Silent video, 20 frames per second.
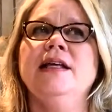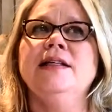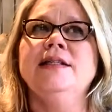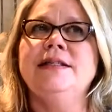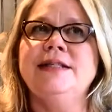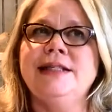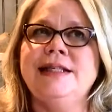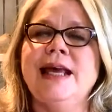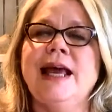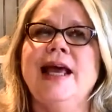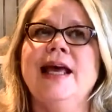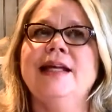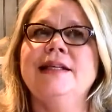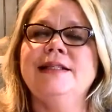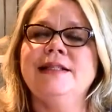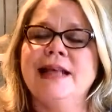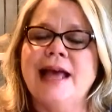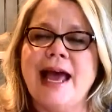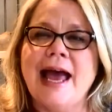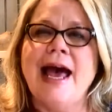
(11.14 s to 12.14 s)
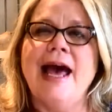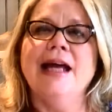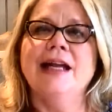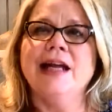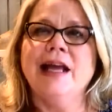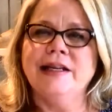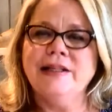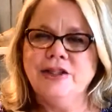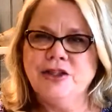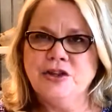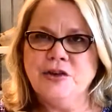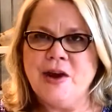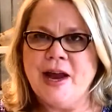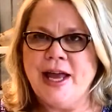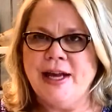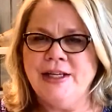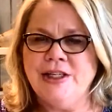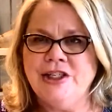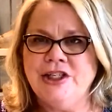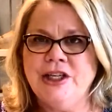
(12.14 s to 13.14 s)
sets out a
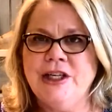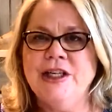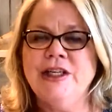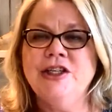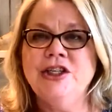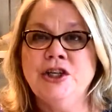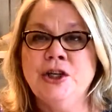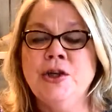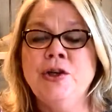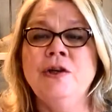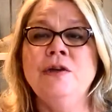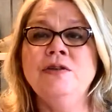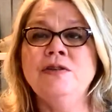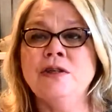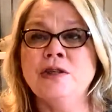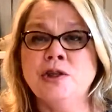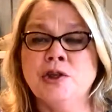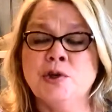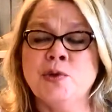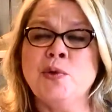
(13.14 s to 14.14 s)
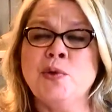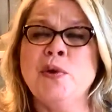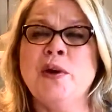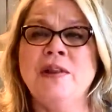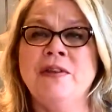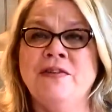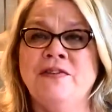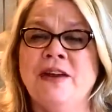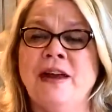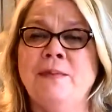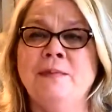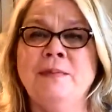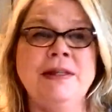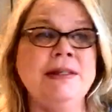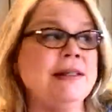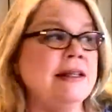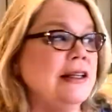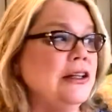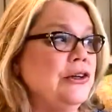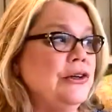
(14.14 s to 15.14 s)
strategy to destroy the
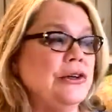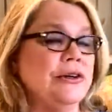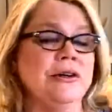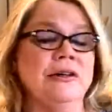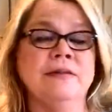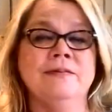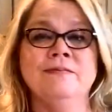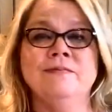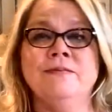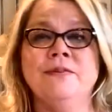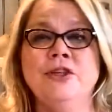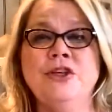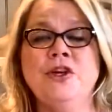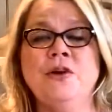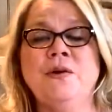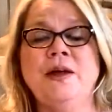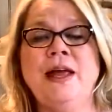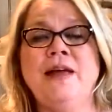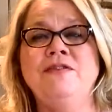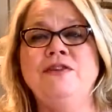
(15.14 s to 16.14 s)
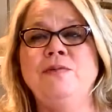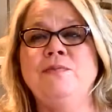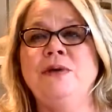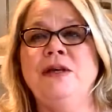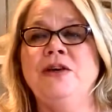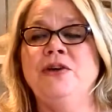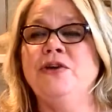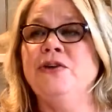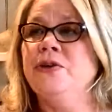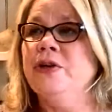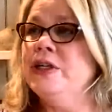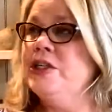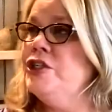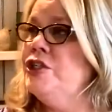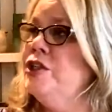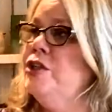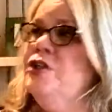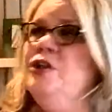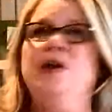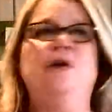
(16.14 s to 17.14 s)
families. Look, you don't have to be a
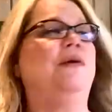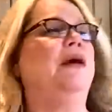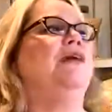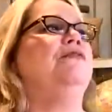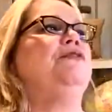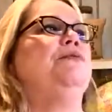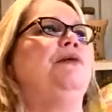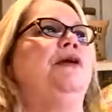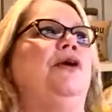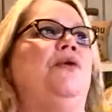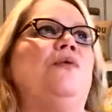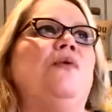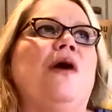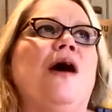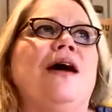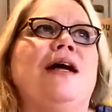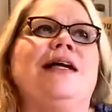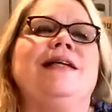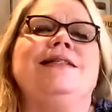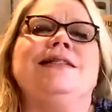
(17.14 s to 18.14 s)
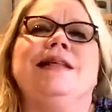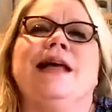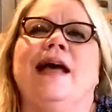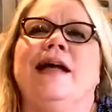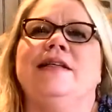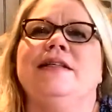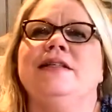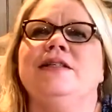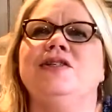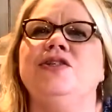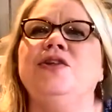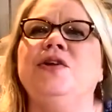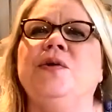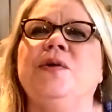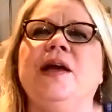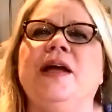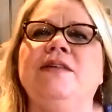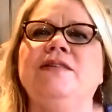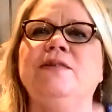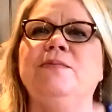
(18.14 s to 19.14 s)
Christian. You don't have to be a rocket scientist. You
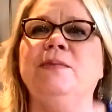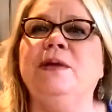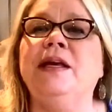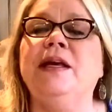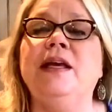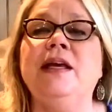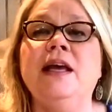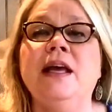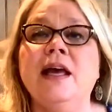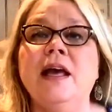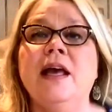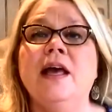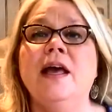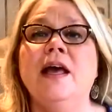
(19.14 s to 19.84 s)
don't have to be